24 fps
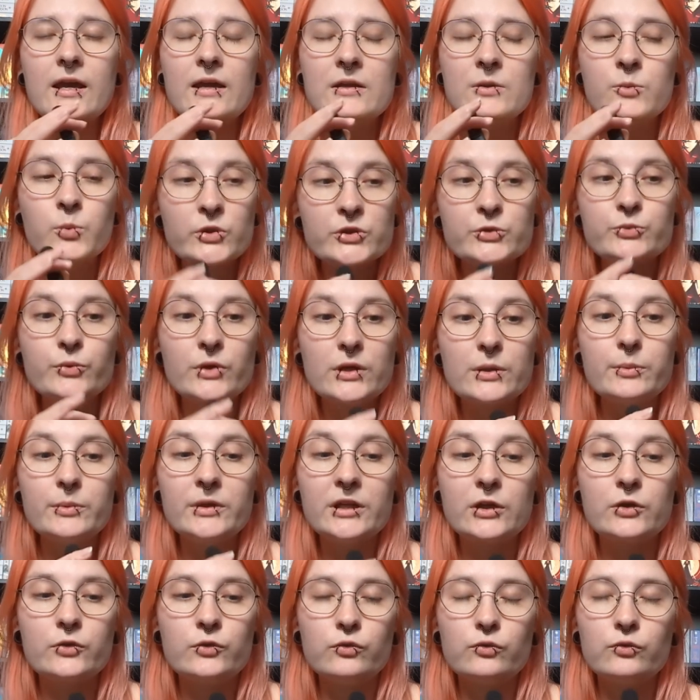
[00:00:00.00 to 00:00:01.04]
it was really,
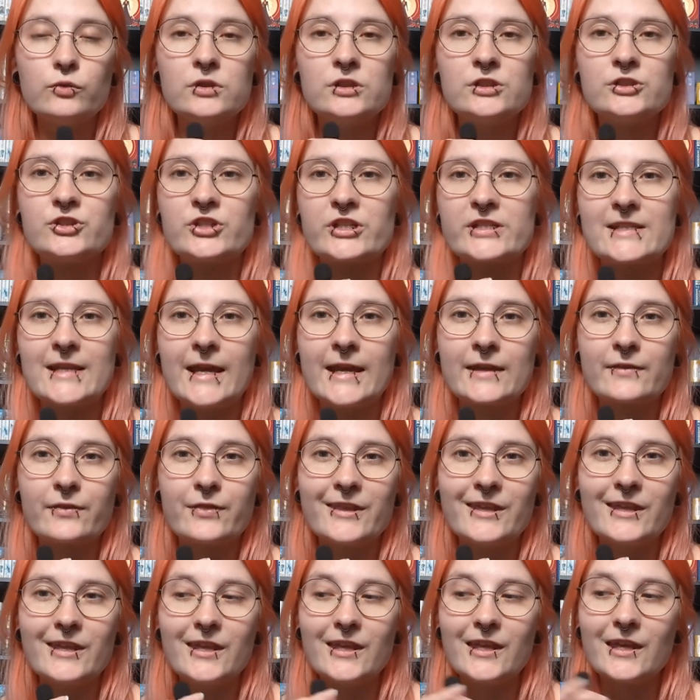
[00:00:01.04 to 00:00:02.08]
really cool, just like
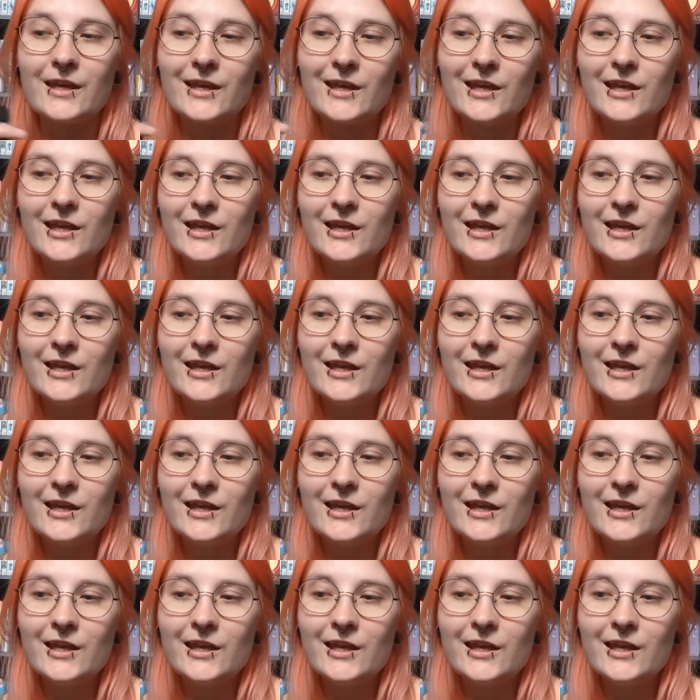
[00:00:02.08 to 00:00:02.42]
the